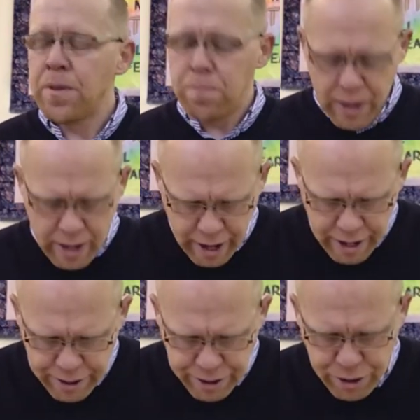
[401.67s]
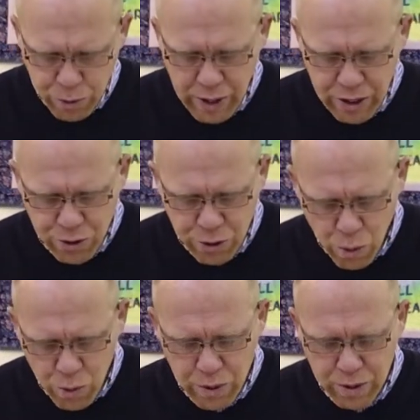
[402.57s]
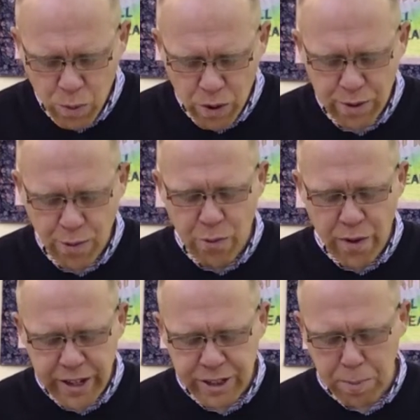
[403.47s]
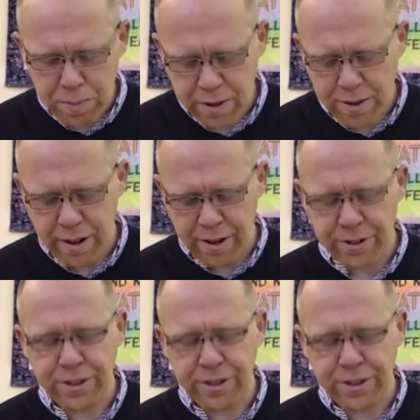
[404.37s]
because we don't want to face up to things.